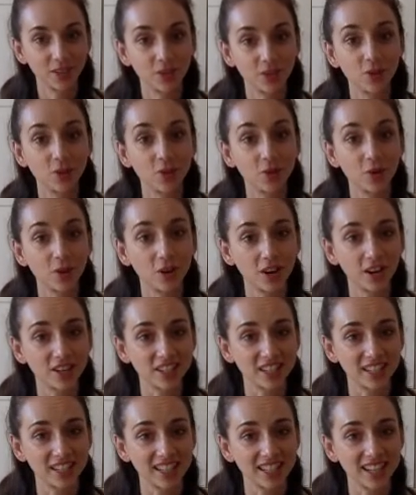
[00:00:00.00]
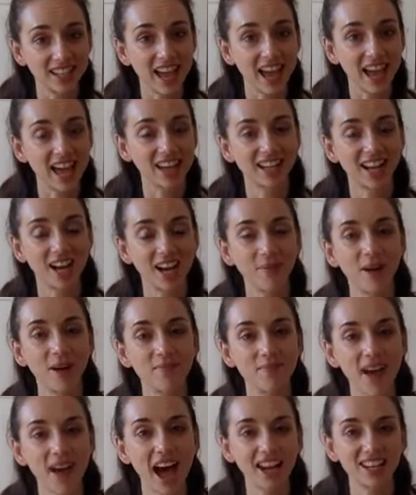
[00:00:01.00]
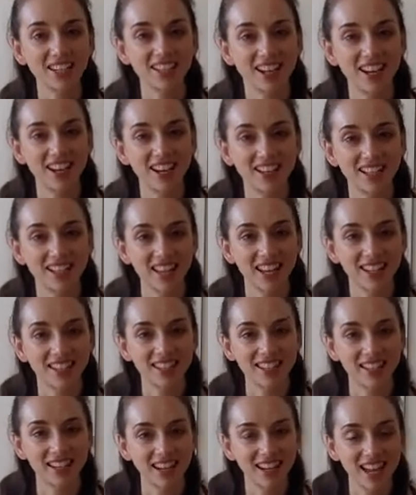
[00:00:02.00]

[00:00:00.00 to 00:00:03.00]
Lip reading: Gorgeous, Dan. Come on back to heart center.